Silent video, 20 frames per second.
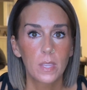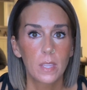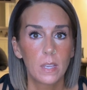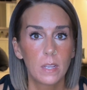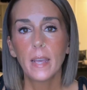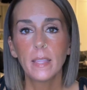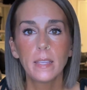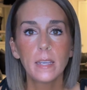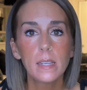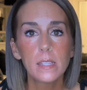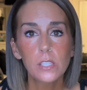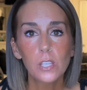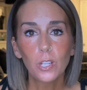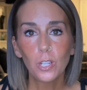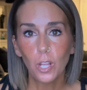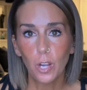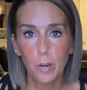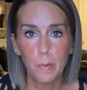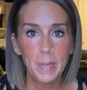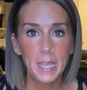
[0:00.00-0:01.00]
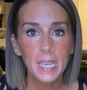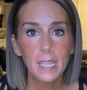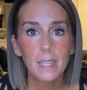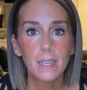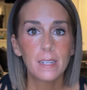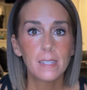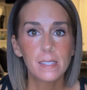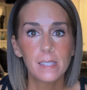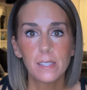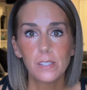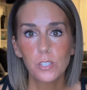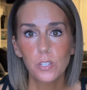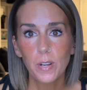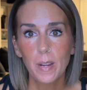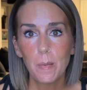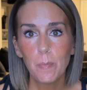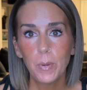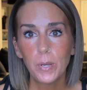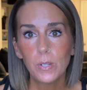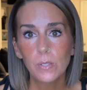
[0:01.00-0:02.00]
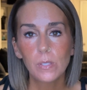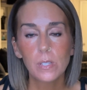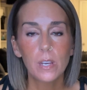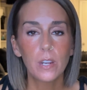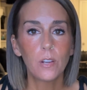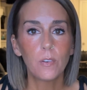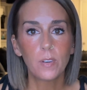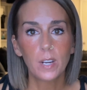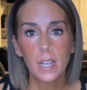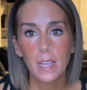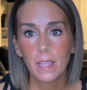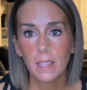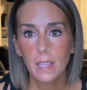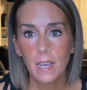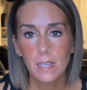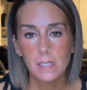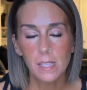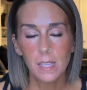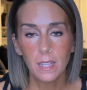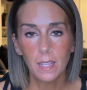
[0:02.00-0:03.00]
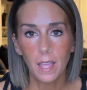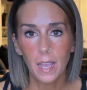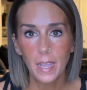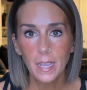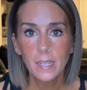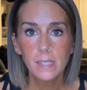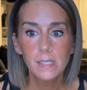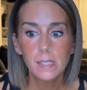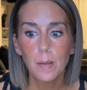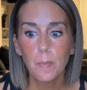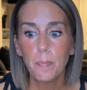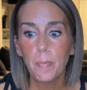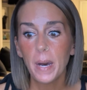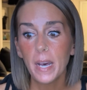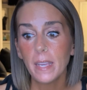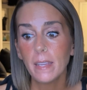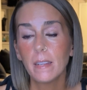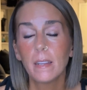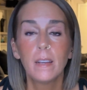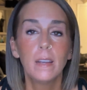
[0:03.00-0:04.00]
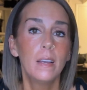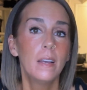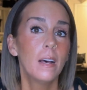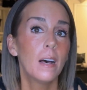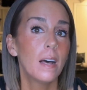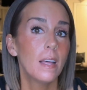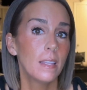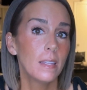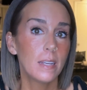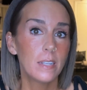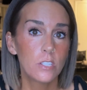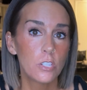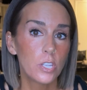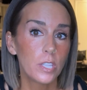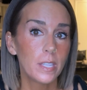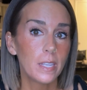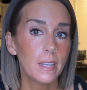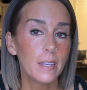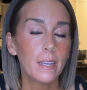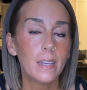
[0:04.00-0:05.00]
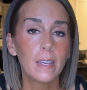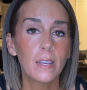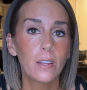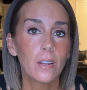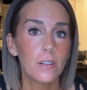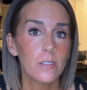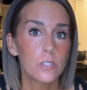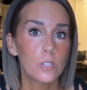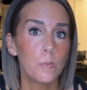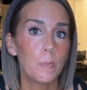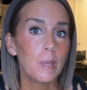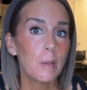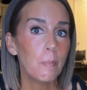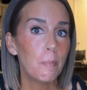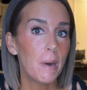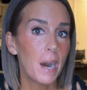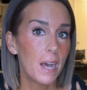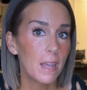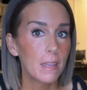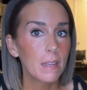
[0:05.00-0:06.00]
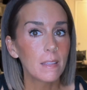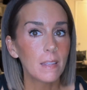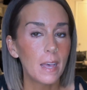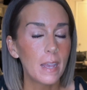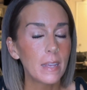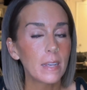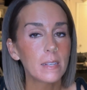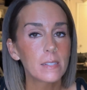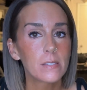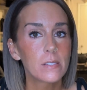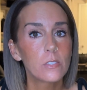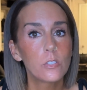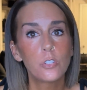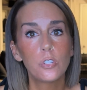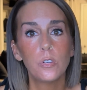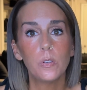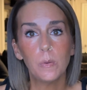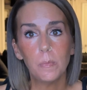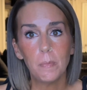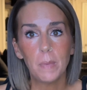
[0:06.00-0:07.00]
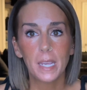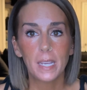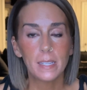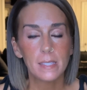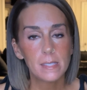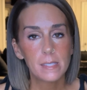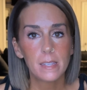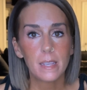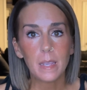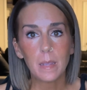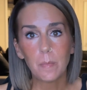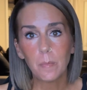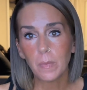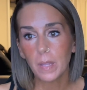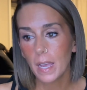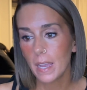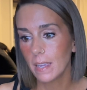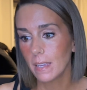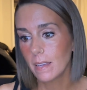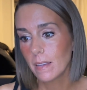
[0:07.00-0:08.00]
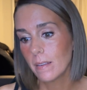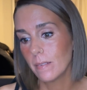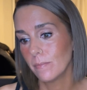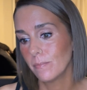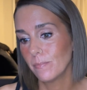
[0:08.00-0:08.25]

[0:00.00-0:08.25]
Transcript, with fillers: I think it's alarming that his Instagram post got over 8,000 likes, but Allegedly, he could also be buying likes to make it seem like